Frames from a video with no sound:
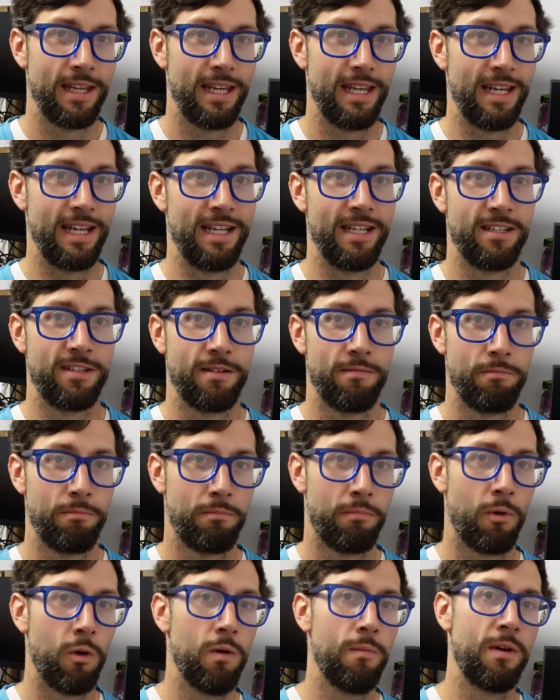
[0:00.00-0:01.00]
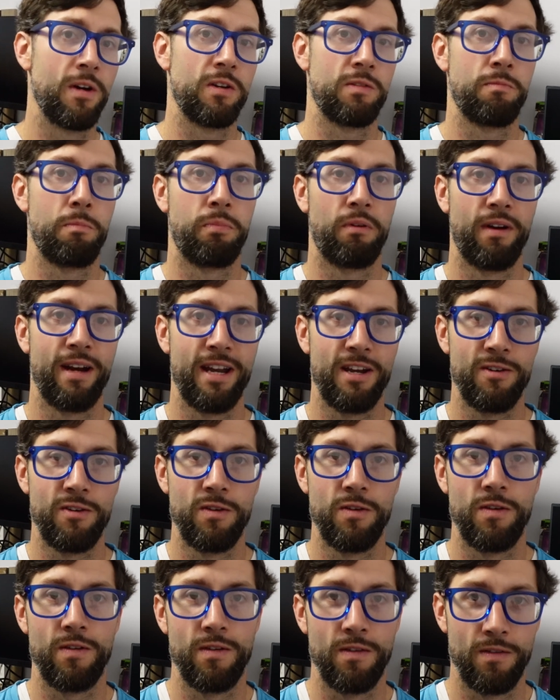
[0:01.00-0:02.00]
is almost brand
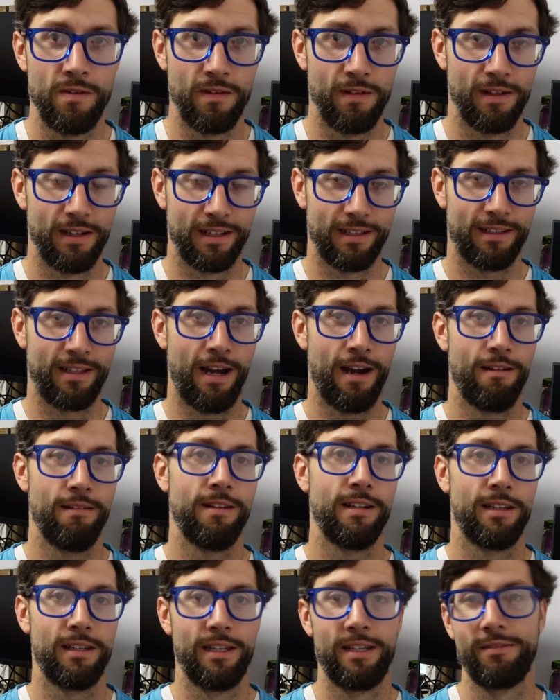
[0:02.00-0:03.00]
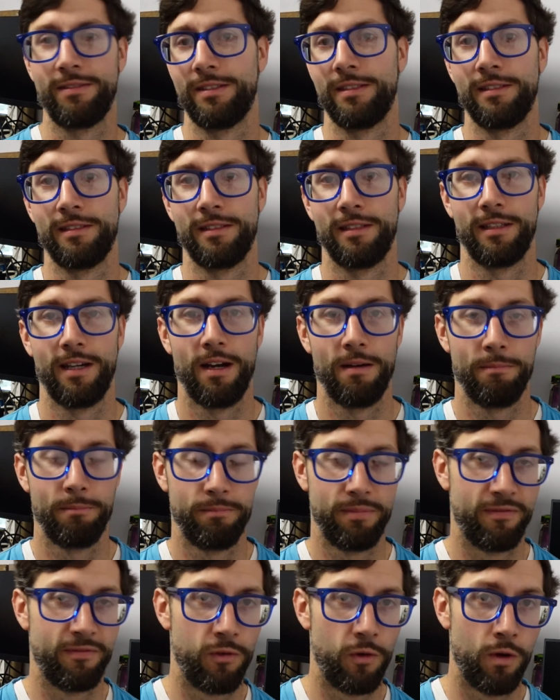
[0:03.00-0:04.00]
new current level
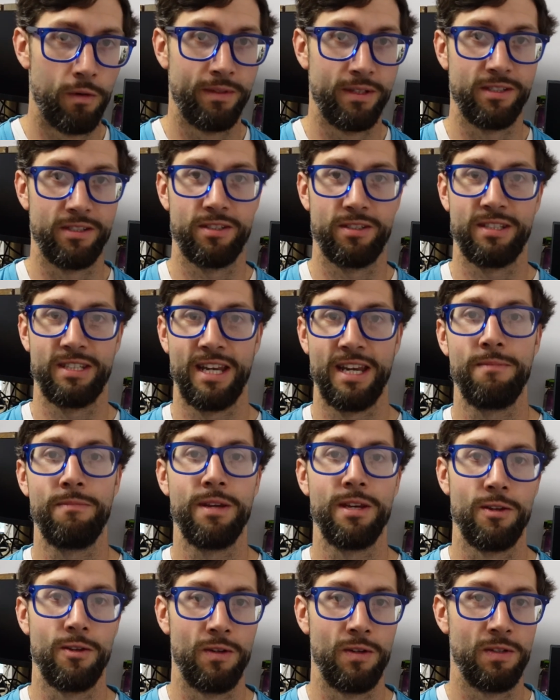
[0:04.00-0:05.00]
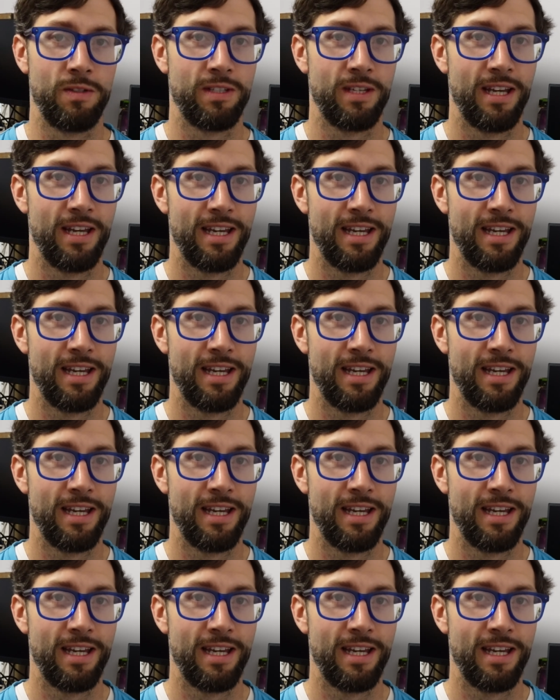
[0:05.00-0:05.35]
performance CPUs